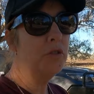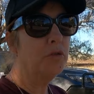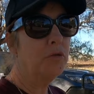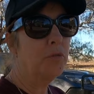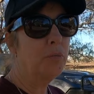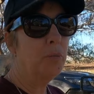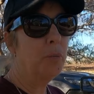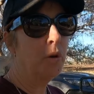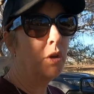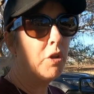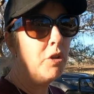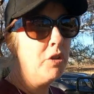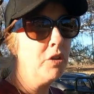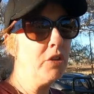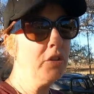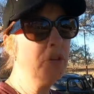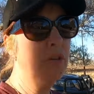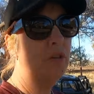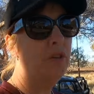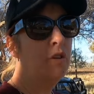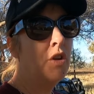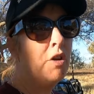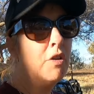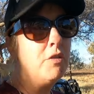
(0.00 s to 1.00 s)
of Bourke,
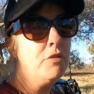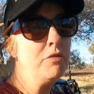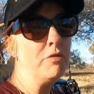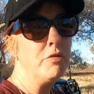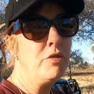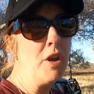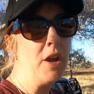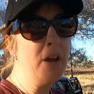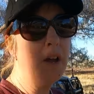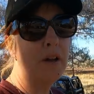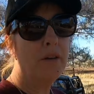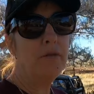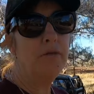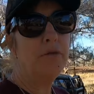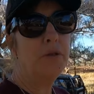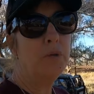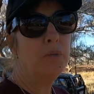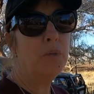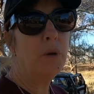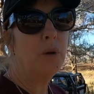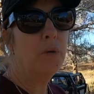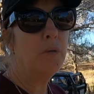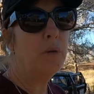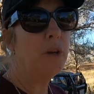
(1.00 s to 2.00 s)
not far
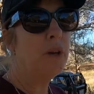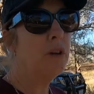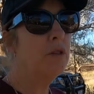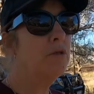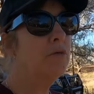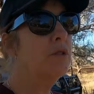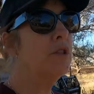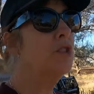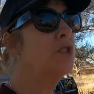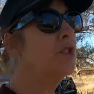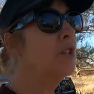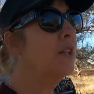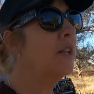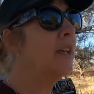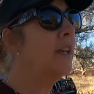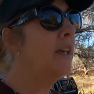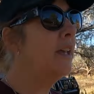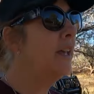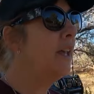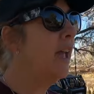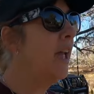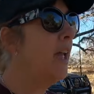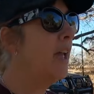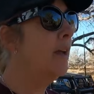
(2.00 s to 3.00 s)
from where we
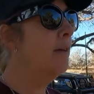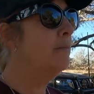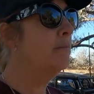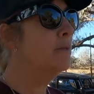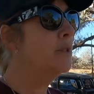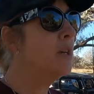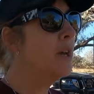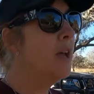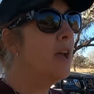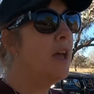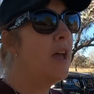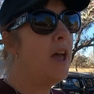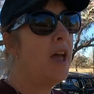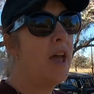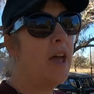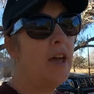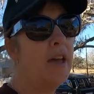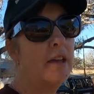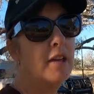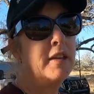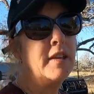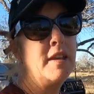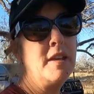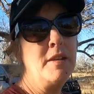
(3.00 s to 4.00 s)
originally camped
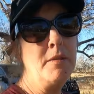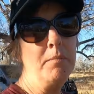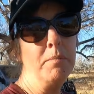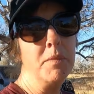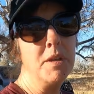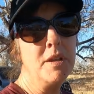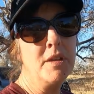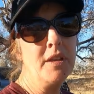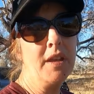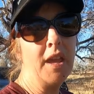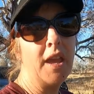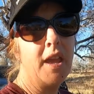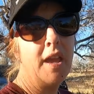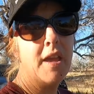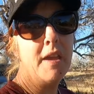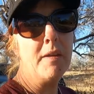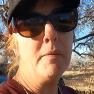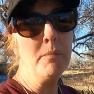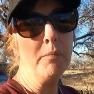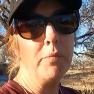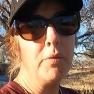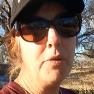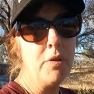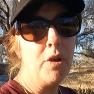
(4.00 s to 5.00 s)
at Kidman
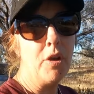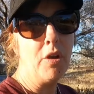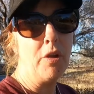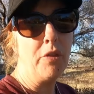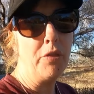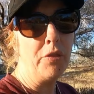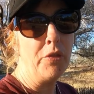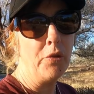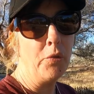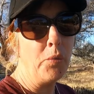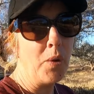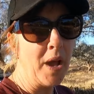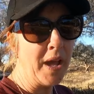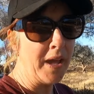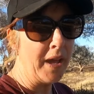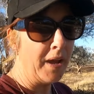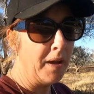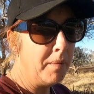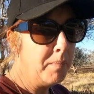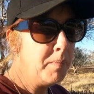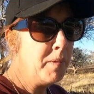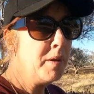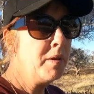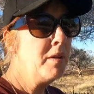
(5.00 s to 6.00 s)
Camp on the way
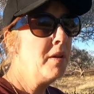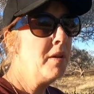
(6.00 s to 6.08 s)
up,